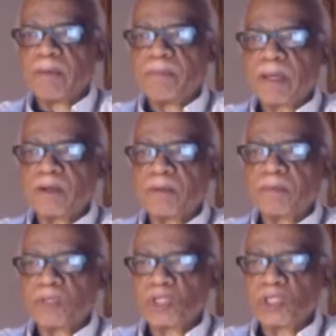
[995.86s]
a better
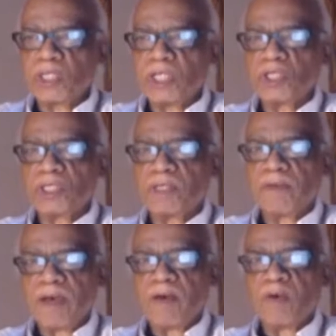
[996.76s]
appreciation
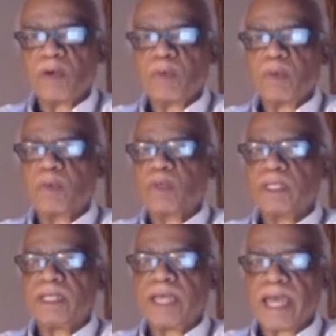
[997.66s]
of how it
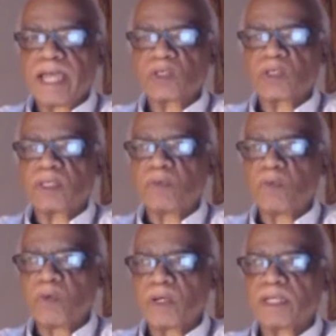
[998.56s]
would actually
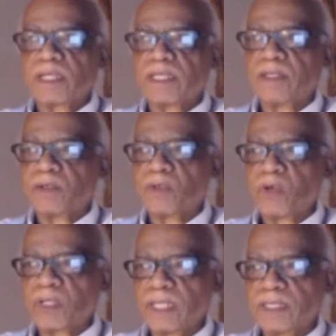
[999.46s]
work in their
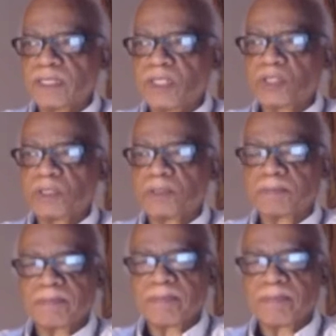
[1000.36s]
organization?